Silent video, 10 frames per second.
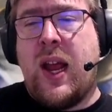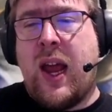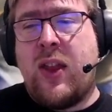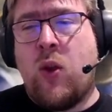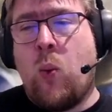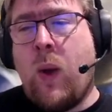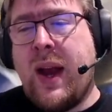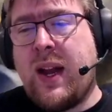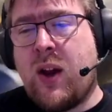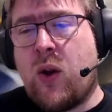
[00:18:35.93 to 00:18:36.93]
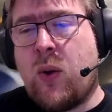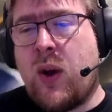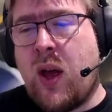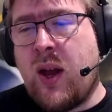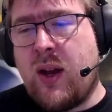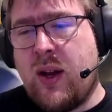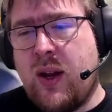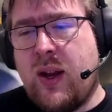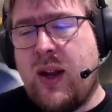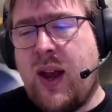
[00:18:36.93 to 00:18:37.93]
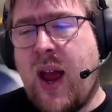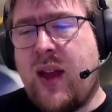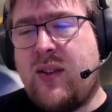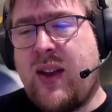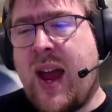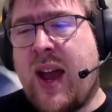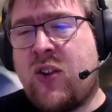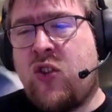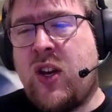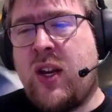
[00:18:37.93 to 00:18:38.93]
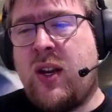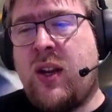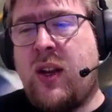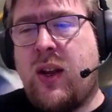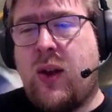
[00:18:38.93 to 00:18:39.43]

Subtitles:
And the white aeronaut has action,